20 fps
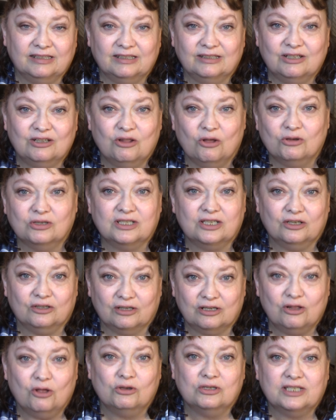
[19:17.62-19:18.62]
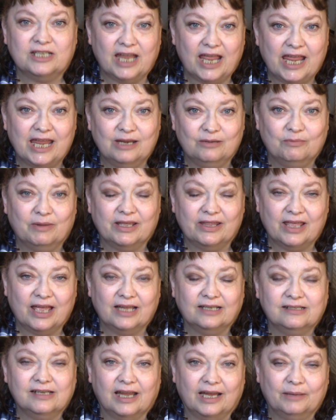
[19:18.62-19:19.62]
close to close to eight by
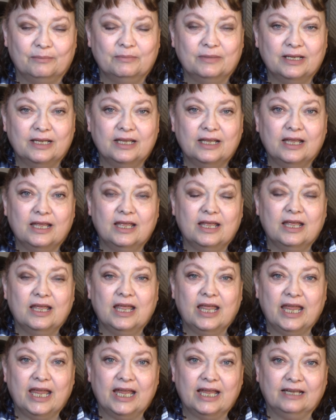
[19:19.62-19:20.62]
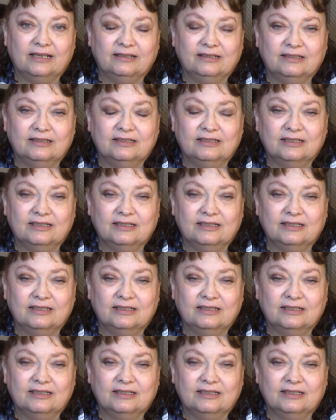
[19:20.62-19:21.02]
that time, and